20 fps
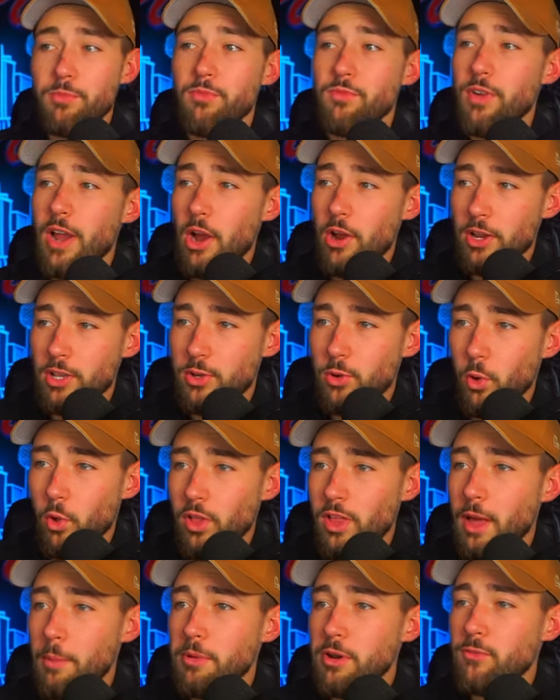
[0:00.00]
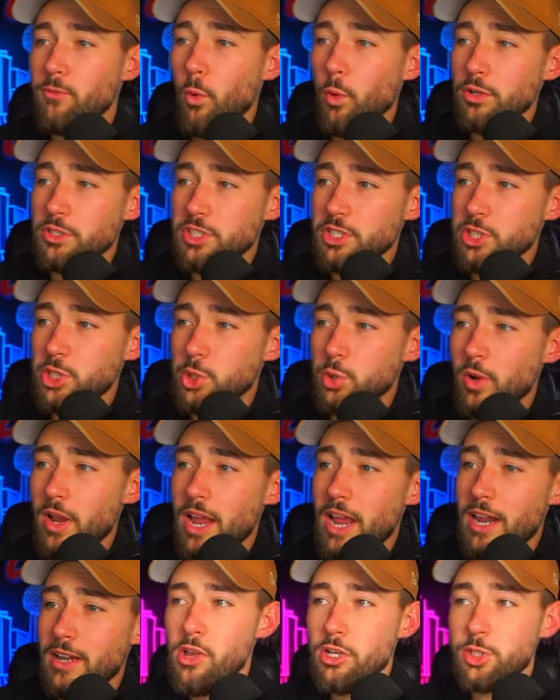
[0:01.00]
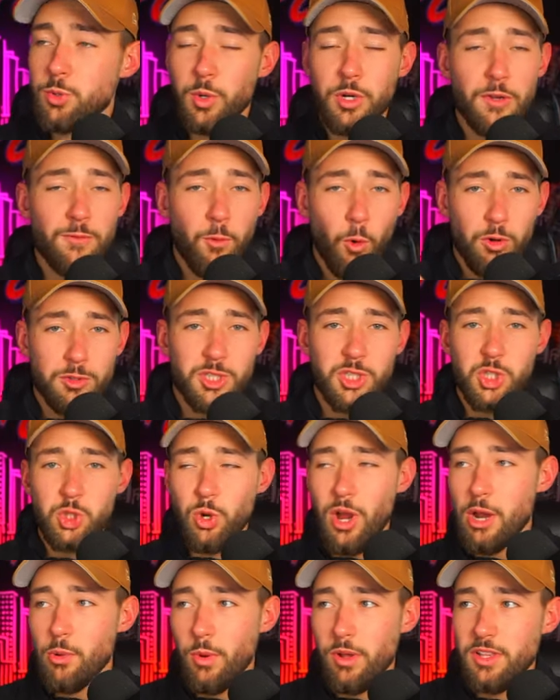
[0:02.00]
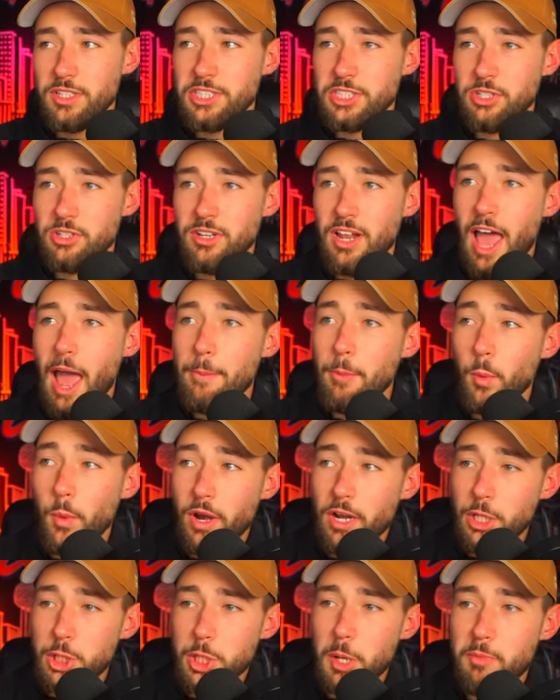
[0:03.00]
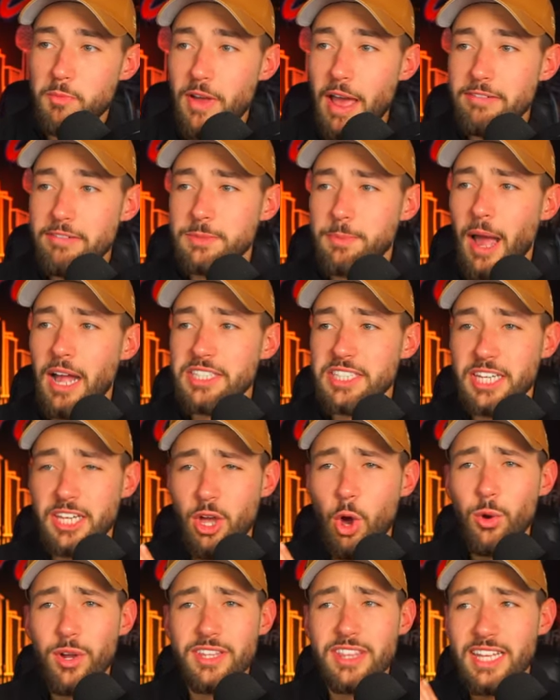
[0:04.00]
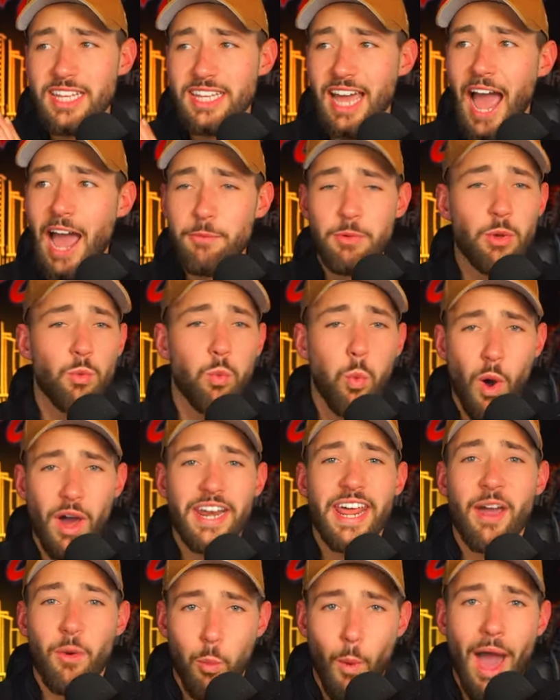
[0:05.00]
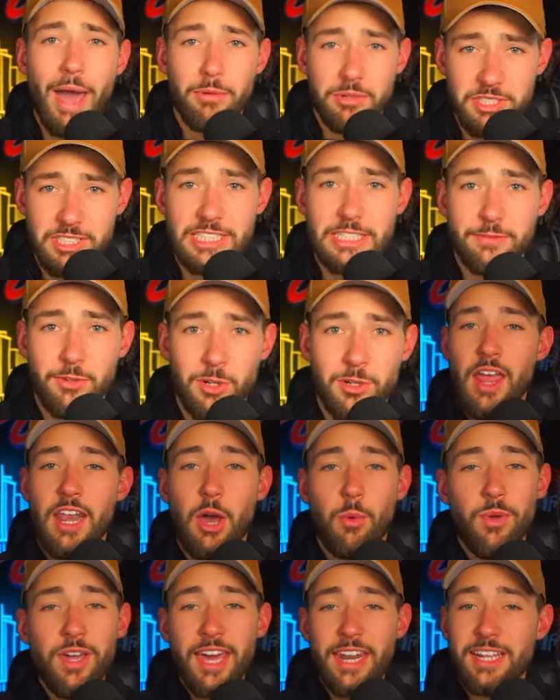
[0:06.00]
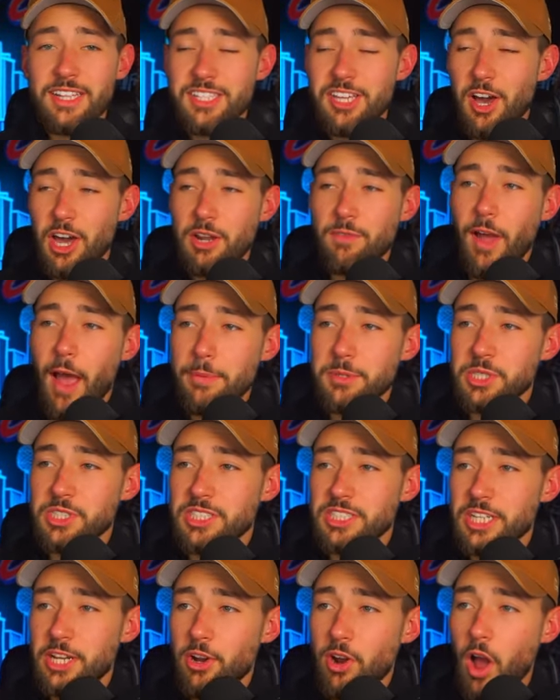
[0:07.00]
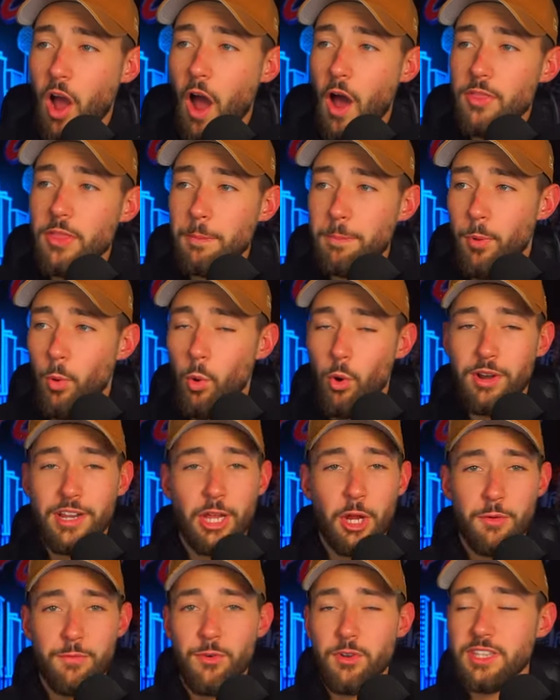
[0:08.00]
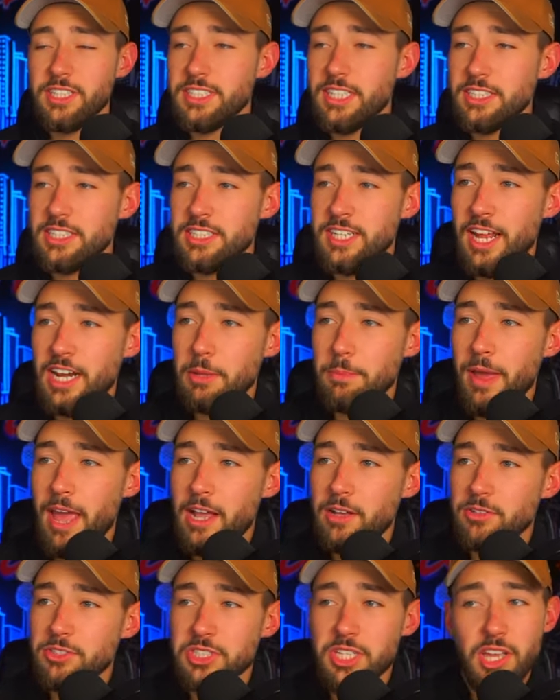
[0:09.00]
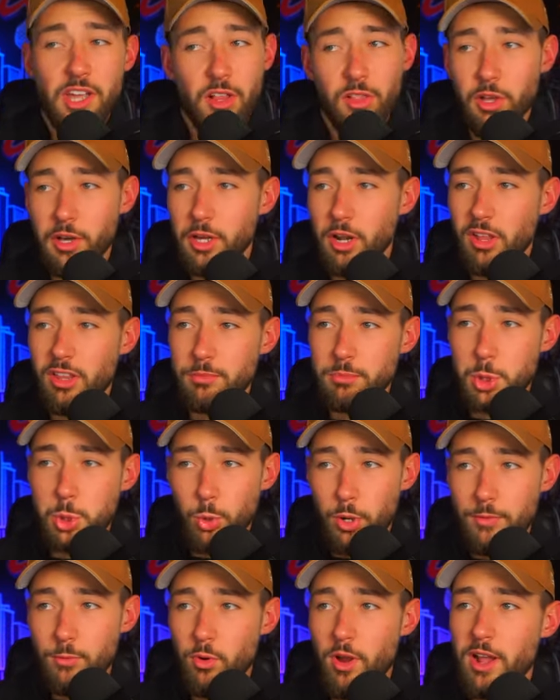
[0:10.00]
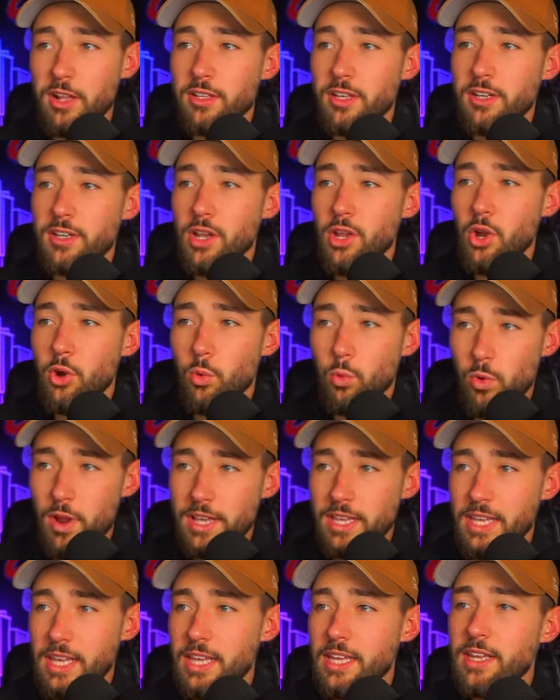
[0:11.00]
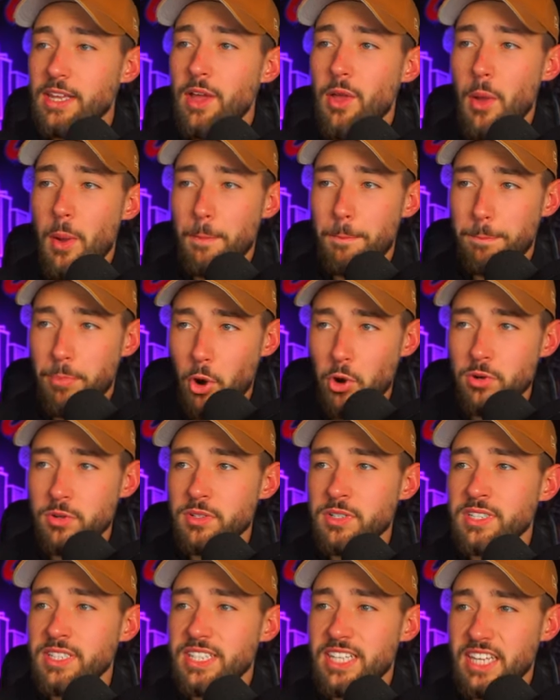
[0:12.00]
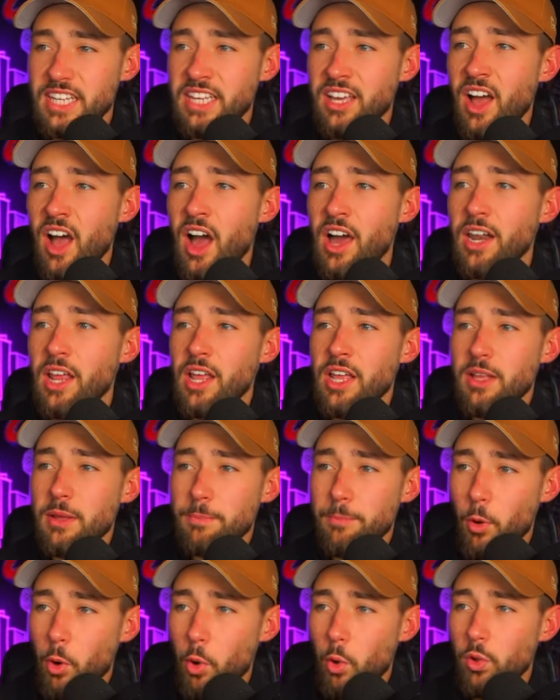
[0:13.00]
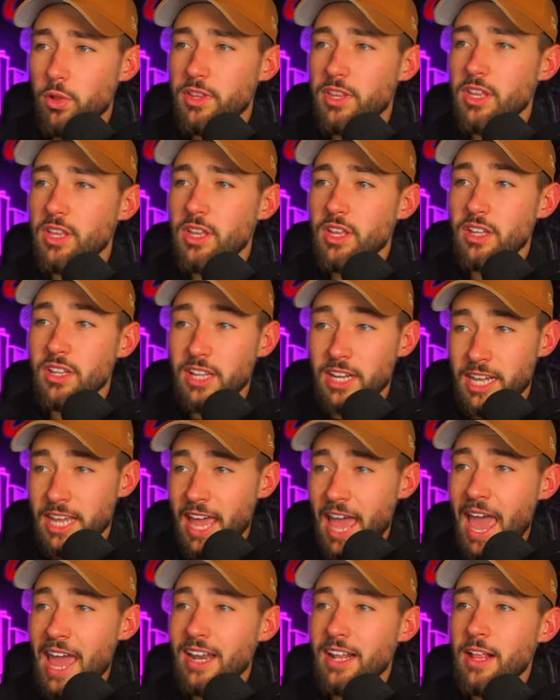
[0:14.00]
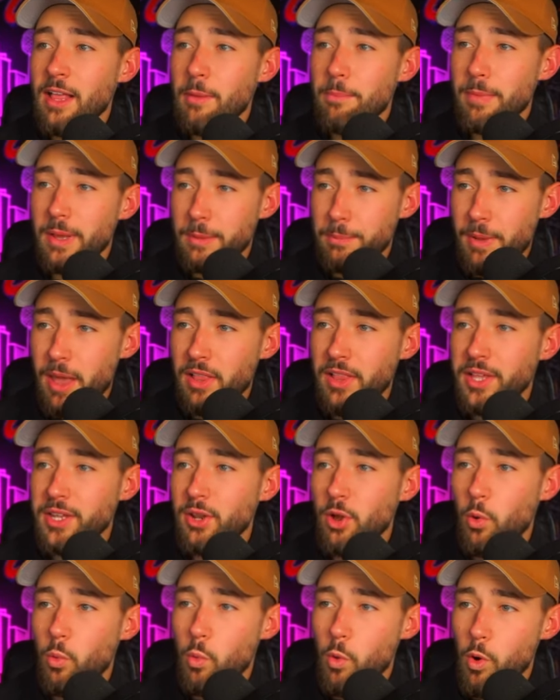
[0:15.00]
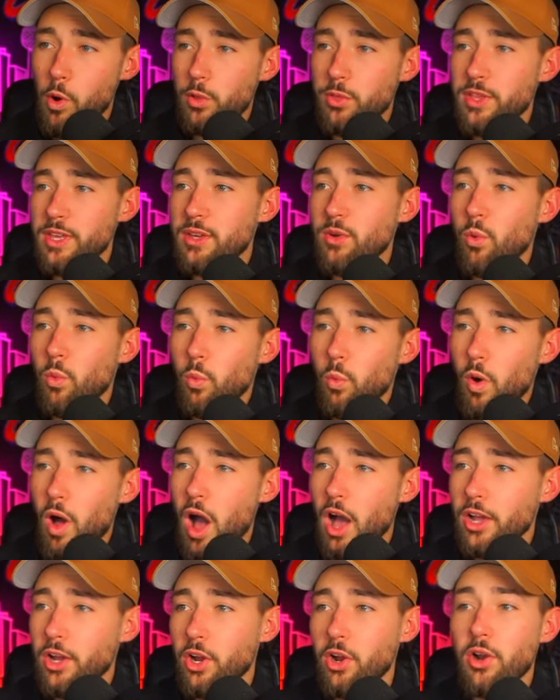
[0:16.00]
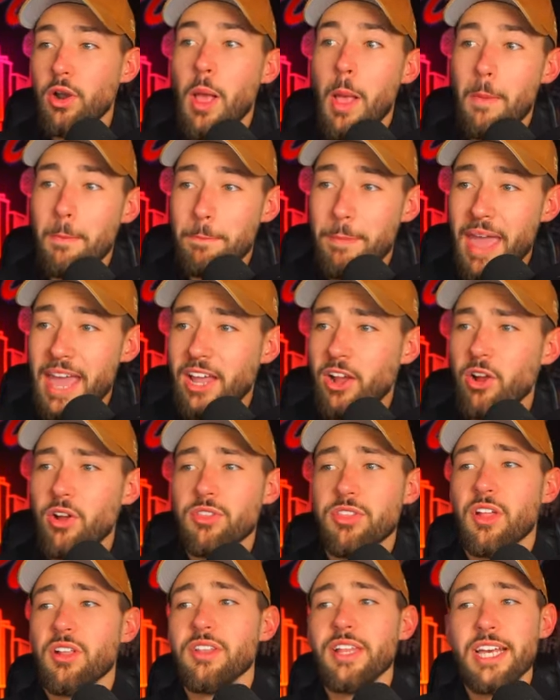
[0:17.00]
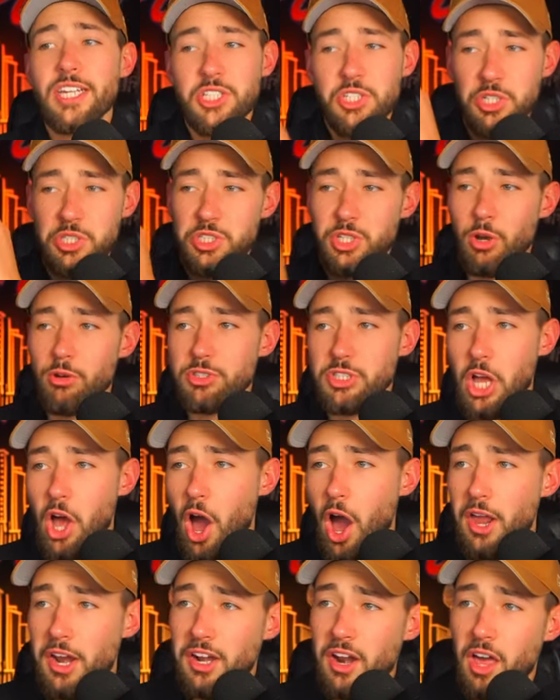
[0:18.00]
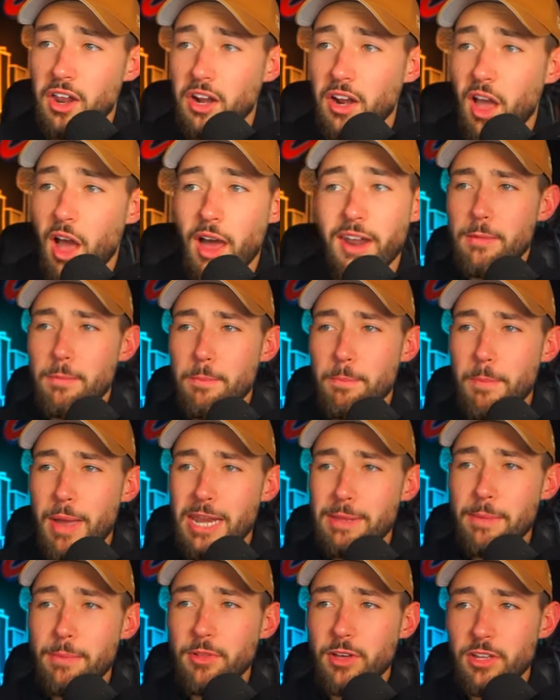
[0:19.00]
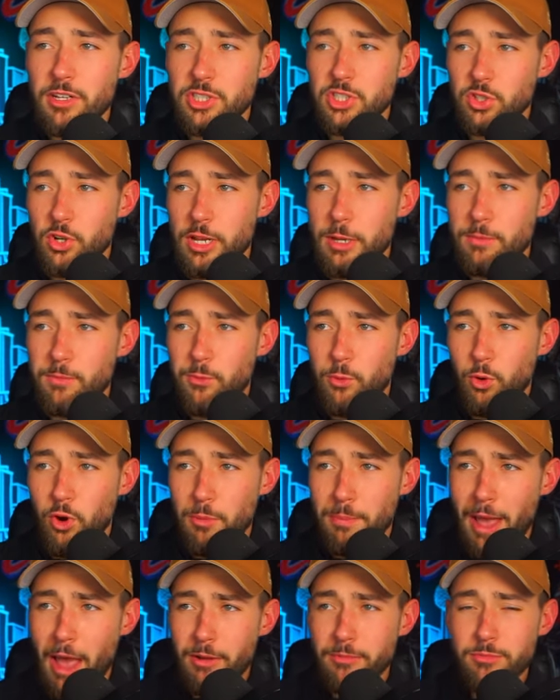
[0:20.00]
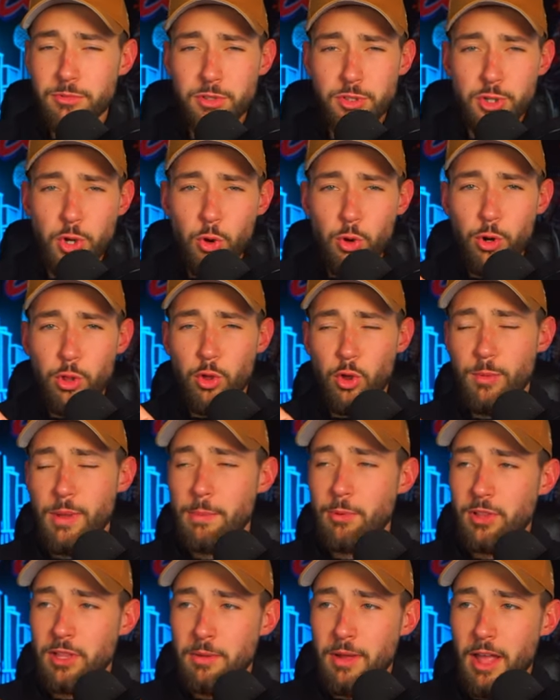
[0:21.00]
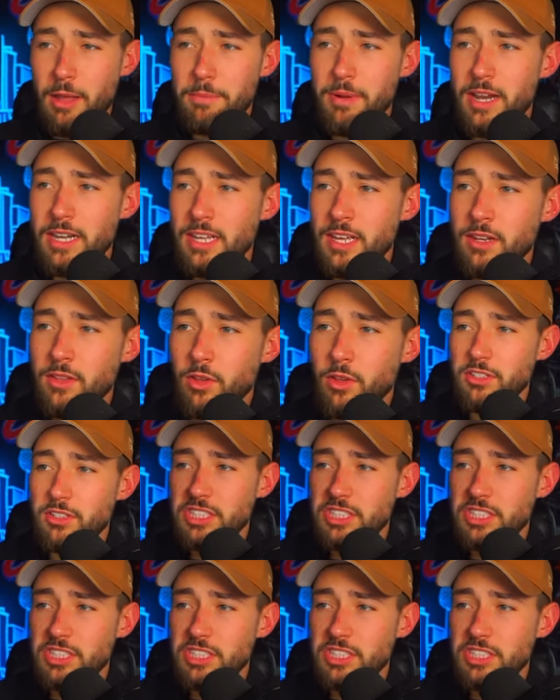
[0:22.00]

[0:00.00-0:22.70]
Very cool. I'm going to force this trade. So we're going to force this trade, realistic or not, but we're going to jump 5 spots and go get the guy we want at wide receiver. Now, we got a ton of options here on the board here for the Cincinnati Bengals. Look at all them. Troy Franklin, Ricky, Burton, Keon, Polk, Leggett, McMillan, Worthy, Walker, Baker. The list just goes on and on and on. Many people are going to scream for about 2 to 3 people, in my opinion.